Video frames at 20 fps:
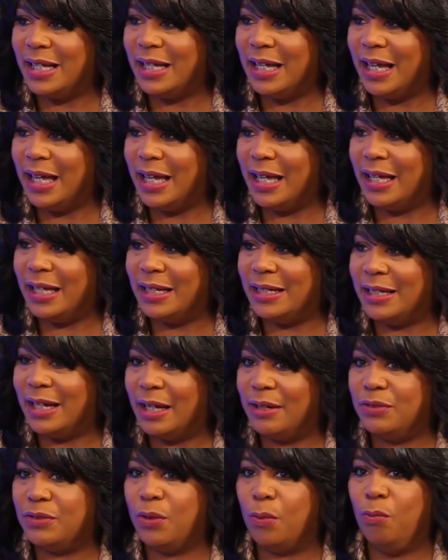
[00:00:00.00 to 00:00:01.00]
Yeah. And
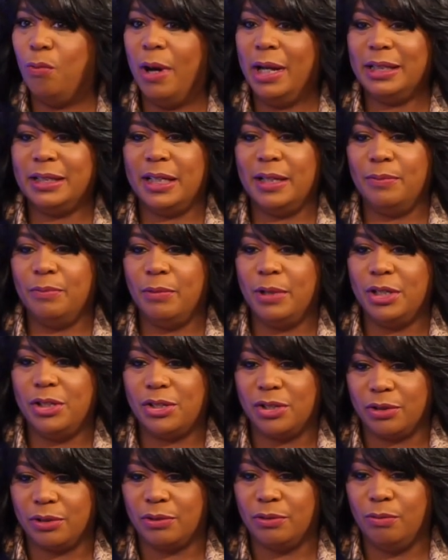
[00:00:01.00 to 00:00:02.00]
uh, so, what can we
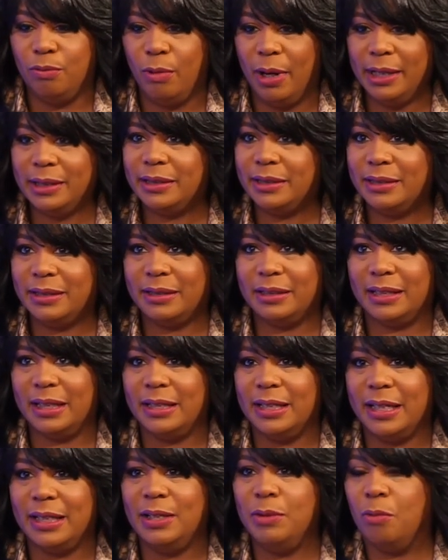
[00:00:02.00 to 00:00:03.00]
do? What
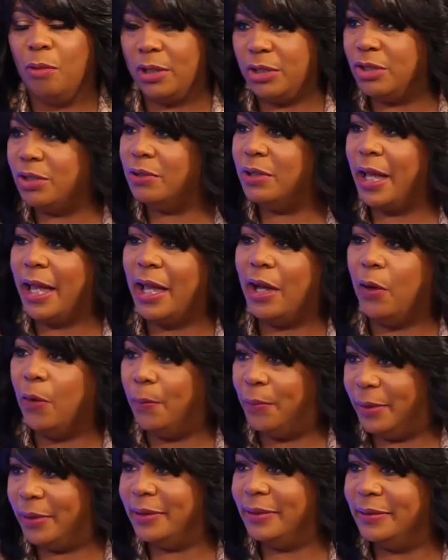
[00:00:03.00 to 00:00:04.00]
can anyone do to help?